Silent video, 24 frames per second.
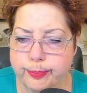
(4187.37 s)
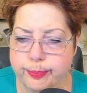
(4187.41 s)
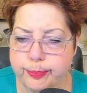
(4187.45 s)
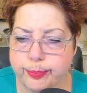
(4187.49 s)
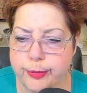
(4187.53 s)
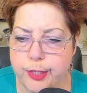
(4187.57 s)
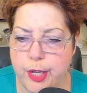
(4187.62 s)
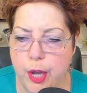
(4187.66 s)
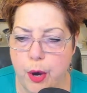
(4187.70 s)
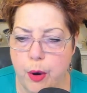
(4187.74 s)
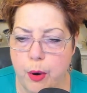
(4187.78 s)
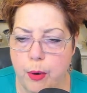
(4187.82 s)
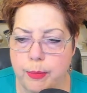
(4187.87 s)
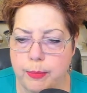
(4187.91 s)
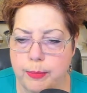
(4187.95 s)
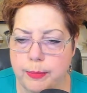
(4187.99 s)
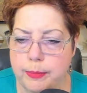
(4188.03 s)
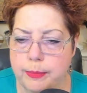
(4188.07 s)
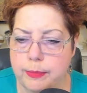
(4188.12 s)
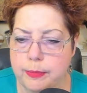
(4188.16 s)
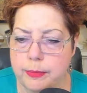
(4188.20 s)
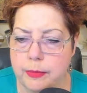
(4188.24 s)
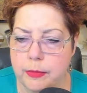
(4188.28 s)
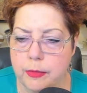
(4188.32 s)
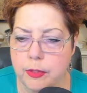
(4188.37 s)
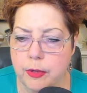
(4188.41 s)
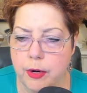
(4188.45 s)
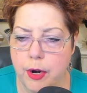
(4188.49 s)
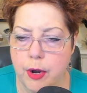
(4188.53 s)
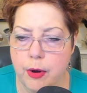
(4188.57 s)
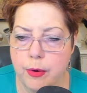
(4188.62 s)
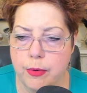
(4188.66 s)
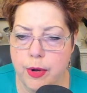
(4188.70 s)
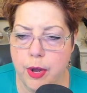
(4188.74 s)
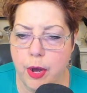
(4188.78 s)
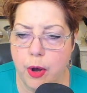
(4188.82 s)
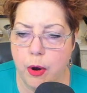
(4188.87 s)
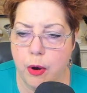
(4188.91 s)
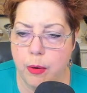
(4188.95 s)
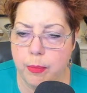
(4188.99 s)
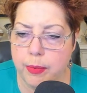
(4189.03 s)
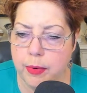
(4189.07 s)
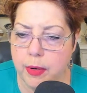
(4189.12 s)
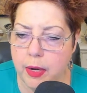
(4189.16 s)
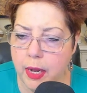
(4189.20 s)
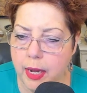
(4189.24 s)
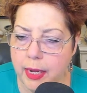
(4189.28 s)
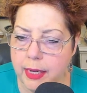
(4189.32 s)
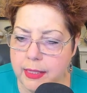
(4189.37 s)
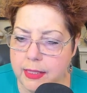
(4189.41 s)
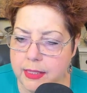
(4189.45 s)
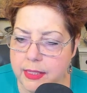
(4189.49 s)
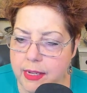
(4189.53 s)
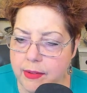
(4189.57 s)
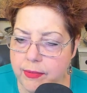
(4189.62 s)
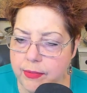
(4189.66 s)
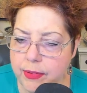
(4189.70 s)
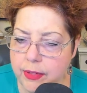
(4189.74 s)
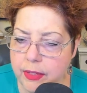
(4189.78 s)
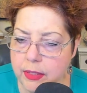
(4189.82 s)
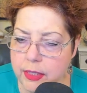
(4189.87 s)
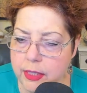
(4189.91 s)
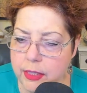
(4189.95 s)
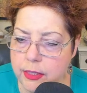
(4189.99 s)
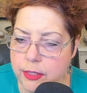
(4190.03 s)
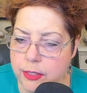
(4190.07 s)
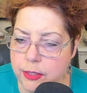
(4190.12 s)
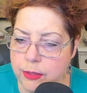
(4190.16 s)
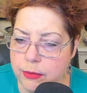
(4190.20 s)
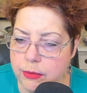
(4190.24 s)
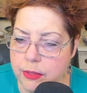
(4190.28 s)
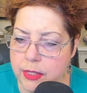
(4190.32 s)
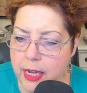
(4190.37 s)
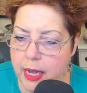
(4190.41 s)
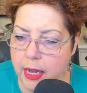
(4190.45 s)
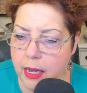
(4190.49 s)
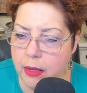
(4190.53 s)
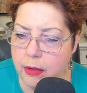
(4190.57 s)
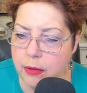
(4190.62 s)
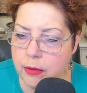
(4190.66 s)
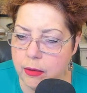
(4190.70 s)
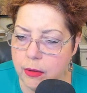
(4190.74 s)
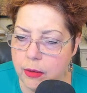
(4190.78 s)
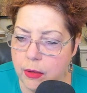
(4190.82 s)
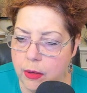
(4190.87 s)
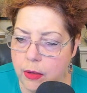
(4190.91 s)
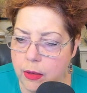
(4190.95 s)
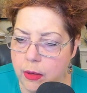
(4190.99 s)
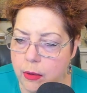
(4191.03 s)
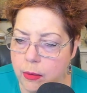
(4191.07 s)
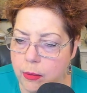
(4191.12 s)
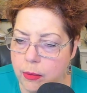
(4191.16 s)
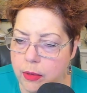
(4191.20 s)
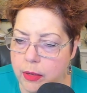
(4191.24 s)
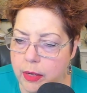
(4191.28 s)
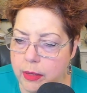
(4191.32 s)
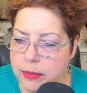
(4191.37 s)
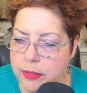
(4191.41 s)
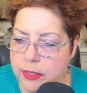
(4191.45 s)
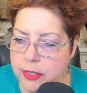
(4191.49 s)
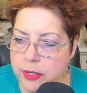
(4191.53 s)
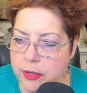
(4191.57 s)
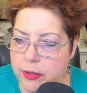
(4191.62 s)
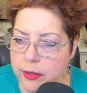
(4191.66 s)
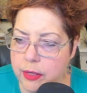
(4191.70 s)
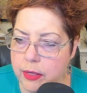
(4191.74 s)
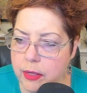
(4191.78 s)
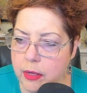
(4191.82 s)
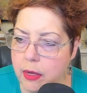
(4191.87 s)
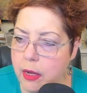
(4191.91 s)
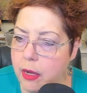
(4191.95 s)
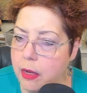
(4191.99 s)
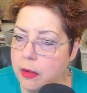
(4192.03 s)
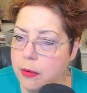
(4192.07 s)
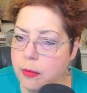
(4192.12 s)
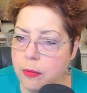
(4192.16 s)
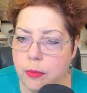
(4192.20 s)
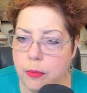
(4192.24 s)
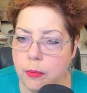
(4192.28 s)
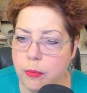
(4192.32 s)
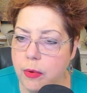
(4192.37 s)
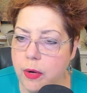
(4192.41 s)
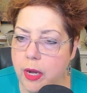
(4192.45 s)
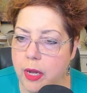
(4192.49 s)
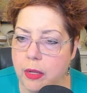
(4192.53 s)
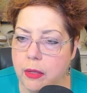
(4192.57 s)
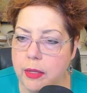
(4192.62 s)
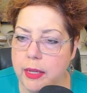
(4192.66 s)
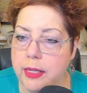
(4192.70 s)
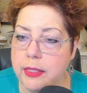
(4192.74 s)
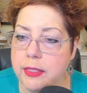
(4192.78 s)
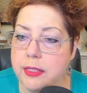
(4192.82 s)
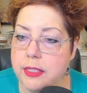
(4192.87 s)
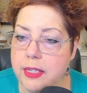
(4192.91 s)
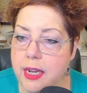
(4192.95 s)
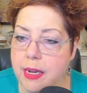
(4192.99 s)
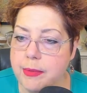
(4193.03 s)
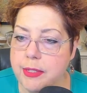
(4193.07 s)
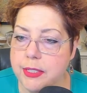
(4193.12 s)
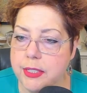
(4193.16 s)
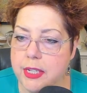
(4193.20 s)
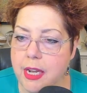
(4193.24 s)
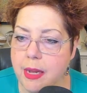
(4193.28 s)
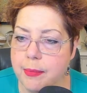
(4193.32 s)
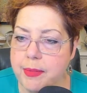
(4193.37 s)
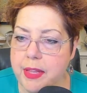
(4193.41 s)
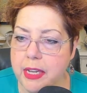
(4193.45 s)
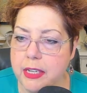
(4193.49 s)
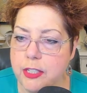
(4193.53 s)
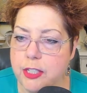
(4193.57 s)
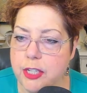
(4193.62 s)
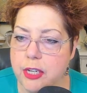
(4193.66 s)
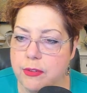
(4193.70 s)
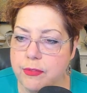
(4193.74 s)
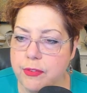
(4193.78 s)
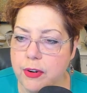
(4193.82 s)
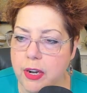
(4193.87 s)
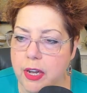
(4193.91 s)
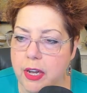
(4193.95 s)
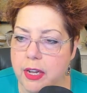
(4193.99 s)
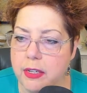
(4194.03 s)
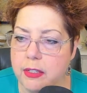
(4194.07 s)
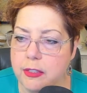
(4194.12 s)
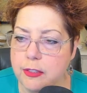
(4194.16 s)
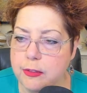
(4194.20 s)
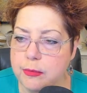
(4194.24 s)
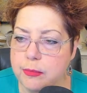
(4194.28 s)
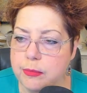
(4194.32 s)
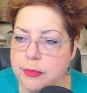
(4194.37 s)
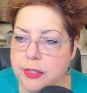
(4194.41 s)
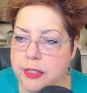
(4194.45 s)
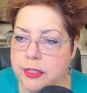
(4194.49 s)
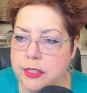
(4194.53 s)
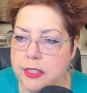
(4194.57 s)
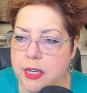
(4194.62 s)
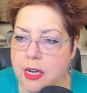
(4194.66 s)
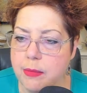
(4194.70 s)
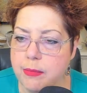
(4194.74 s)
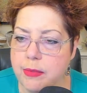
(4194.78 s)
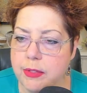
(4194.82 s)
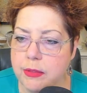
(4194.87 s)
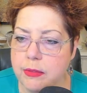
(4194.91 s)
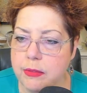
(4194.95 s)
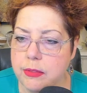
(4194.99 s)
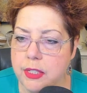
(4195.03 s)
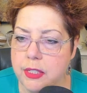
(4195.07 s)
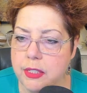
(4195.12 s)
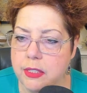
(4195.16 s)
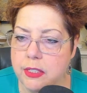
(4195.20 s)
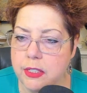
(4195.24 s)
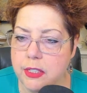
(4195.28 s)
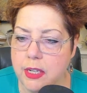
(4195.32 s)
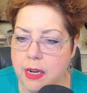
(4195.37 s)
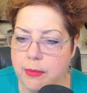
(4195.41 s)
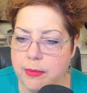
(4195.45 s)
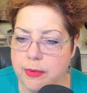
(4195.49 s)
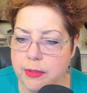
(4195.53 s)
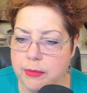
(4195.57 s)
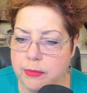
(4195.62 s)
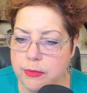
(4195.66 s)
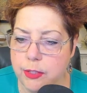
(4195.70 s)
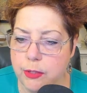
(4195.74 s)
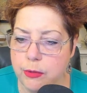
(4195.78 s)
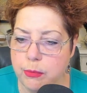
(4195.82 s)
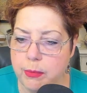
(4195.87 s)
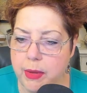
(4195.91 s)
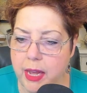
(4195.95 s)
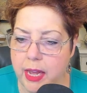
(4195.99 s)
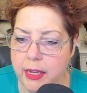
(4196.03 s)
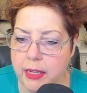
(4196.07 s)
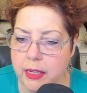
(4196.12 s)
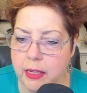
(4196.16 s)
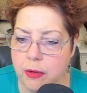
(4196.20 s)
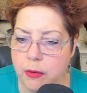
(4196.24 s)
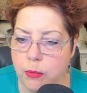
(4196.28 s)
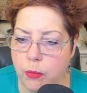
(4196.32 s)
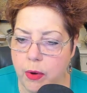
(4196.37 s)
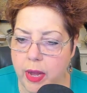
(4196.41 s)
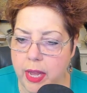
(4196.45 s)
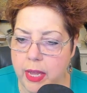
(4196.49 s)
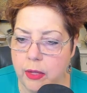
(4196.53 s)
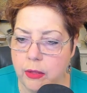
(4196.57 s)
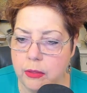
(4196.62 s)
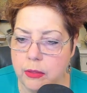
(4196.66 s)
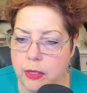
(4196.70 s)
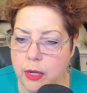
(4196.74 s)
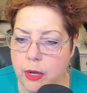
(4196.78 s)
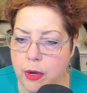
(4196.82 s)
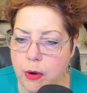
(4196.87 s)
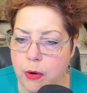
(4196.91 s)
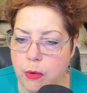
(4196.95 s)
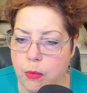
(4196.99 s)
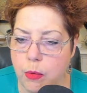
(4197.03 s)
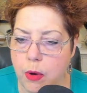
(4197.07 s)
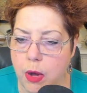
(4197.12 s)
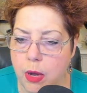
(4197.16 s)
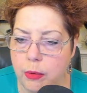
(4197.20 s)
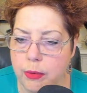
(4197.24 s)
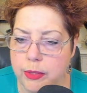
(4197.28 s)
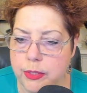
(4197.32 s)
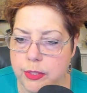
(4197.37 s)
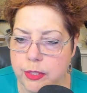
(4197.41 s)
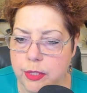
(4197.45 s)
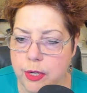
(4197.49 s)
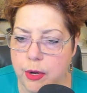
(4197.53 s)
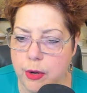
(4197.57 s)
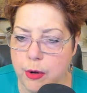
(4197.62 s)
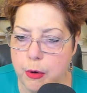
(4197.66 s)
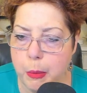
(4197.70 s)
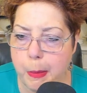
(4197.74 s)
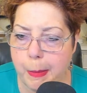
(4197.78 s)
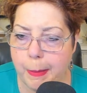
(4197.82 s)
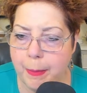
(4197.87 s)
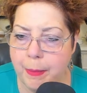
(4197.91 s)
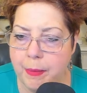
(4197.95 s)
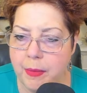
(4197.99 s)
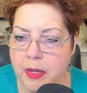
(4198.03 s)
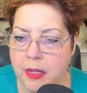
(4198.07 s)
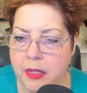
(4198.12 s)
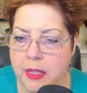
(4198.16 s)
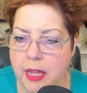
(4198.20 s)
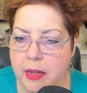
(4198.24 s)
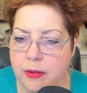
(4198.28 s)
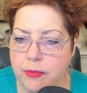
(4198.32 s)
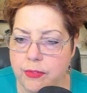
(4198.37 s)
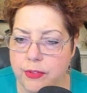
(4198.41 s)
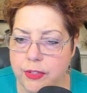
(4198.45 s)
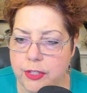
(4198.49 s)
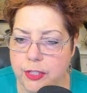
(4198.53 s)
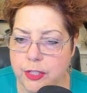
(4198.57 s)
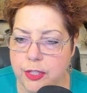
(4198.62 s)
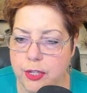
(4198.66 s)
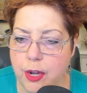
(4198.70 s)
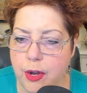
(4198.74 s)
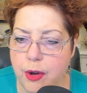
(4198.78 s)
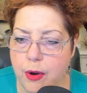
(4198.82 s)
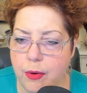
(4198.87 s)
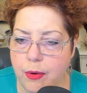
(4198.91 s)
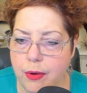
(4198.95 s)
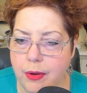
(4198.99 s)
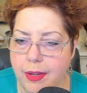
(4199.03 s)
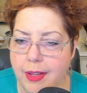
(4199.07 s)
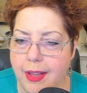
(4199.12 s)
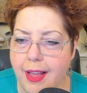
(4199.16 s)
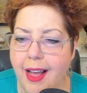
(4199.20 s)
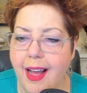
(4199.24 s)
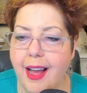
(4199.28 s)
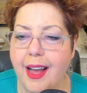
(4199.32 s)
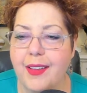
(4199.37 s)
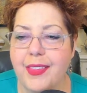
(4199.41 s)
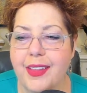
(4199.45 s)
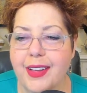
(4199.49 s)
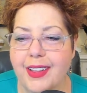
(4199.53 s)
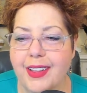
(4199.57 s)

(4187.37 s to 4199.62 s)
Nope. Crow, nope. I definitely tuned out what I was hearing. Well, it's time to stop that, Jennifer Hutton. It's time to tune back in. Whale, no. Walrus, no. Clownfish, no. I'm the